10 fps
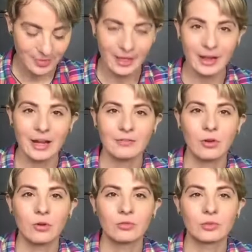But that kind
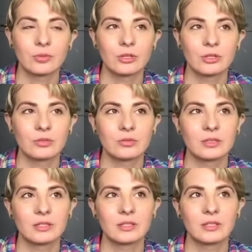of
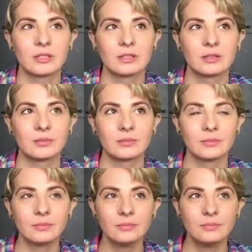overproduced
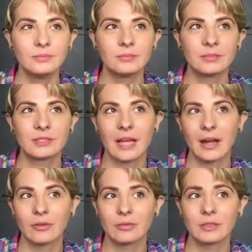
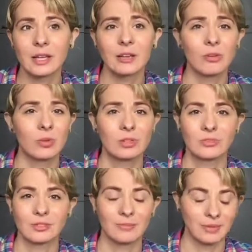sounds, I know it
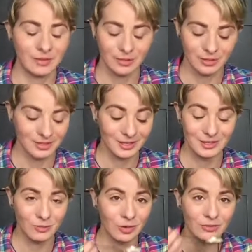worked for some people, it just
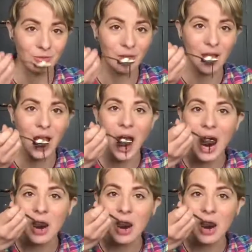doesn't work for me.